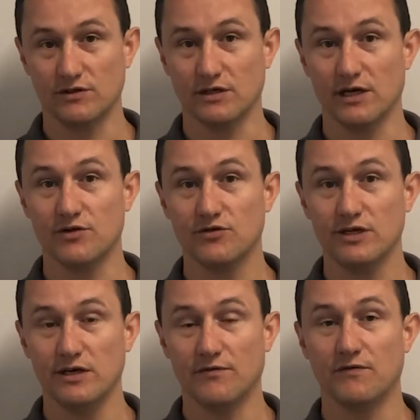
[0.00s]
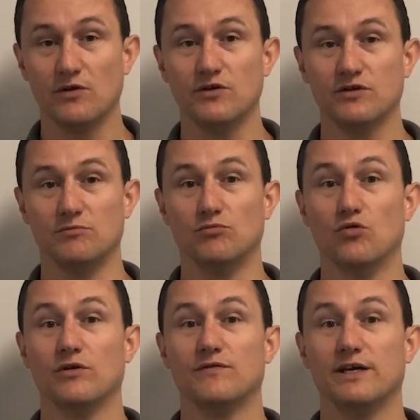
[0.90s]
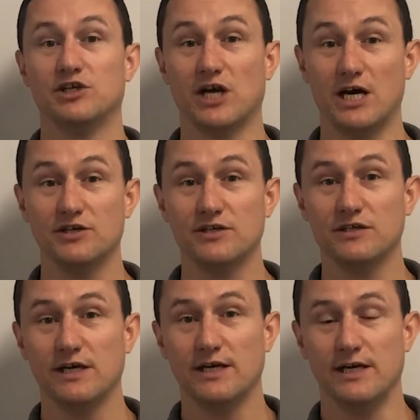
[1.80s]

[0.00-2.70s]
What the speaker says: the country are focusing more of their charges